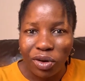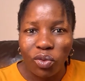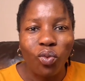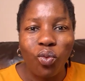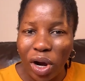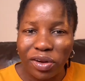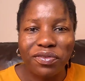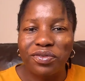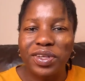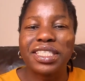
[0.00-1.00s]
one of
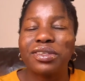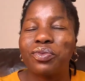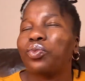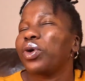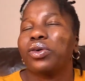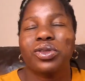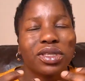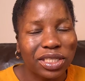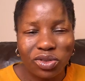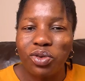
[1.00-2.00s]
the reasons.
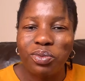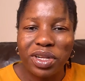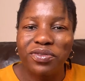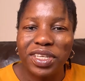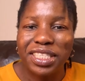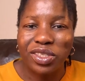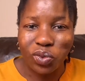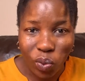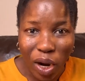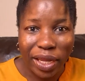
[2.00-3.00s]
There's so many reasons
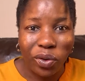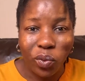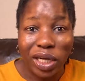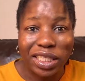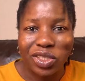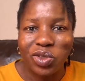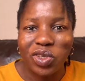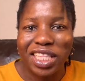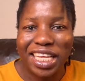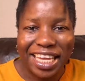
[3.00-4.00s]
why one needs to
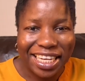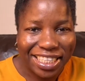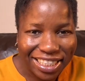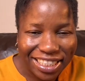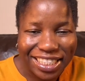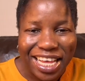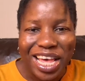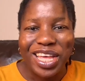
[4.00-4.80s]
join the NHS.